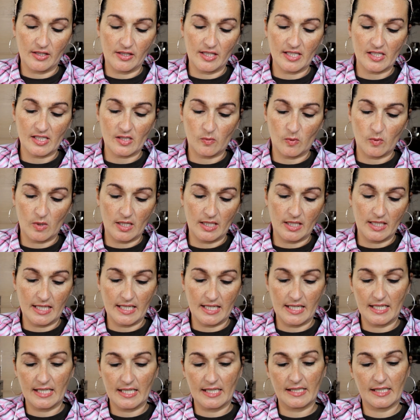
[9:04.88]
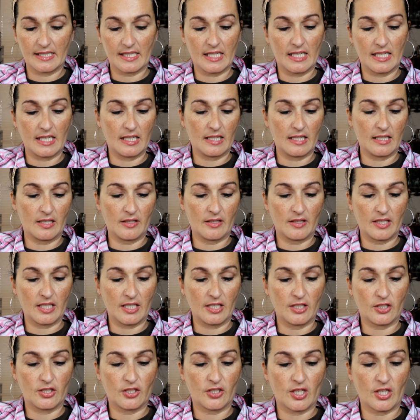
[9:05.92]
this one is in
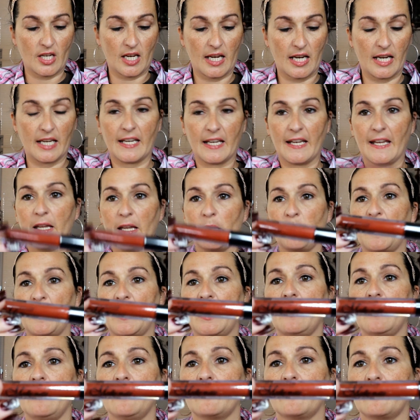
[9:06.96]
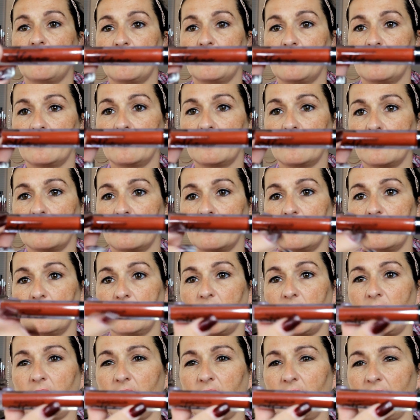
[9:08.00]
the shade hippie
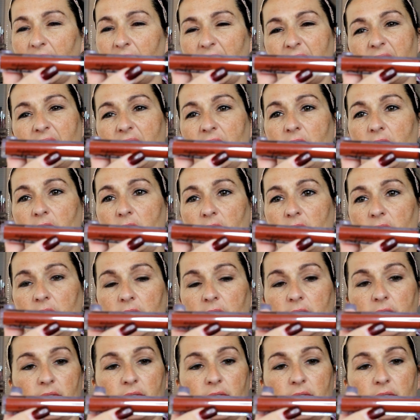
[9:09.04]
I really like that color